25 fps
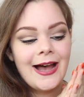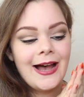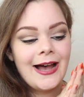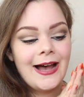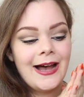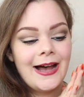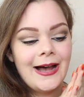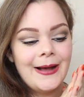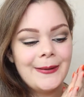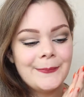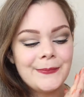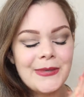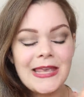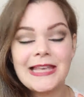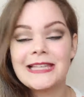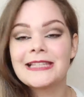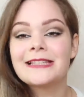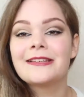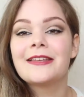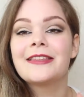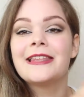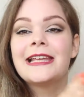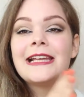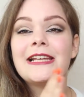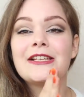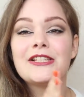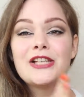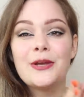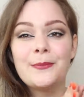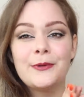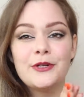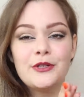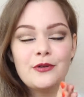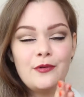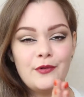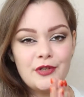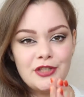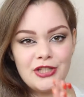Yes, thank you so
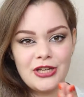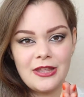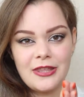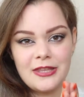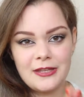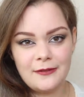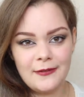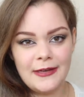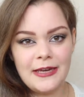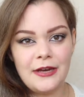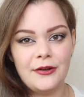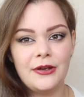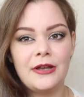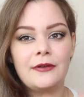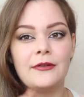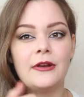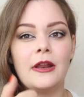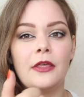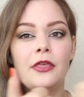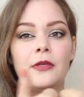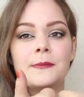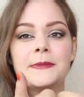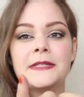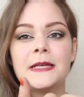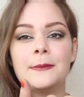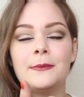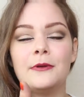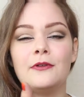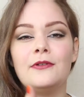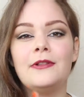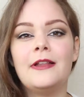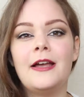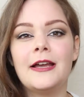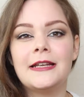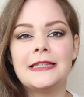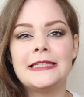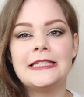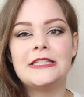much for watching this video. Give it a thumbs up if
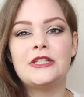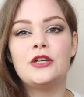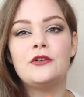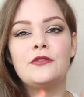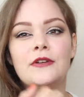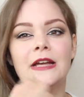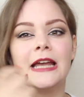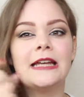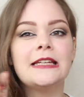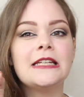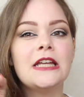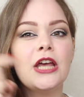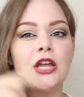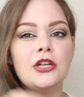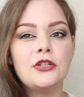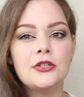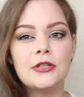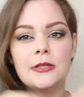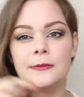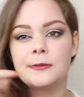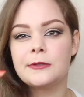you liked it. Don't forget to